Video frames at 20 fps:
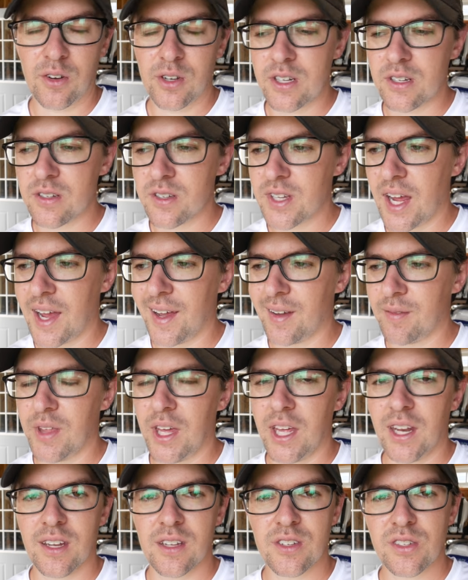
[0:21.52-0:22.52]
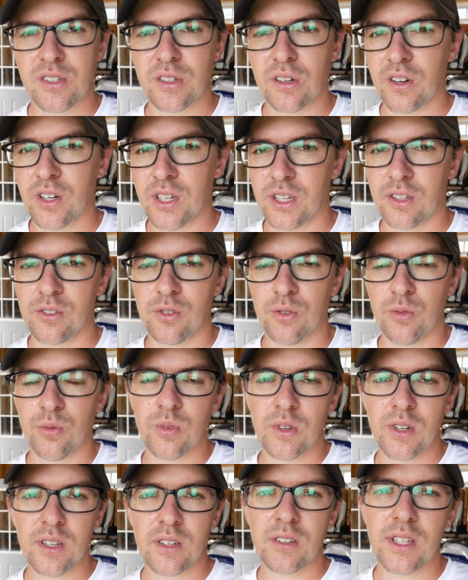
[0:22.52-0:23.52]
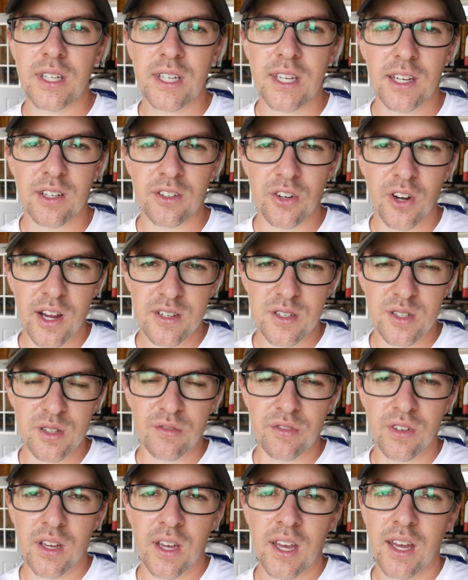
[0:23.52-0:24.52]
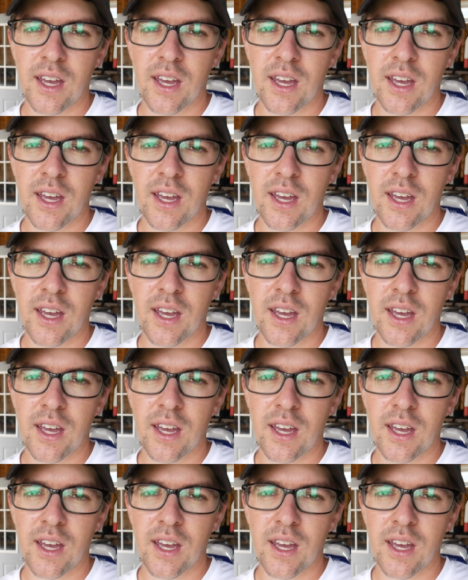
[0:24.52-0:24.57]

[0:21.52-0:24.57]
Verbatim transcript: it is time that it's starting to really get aggressive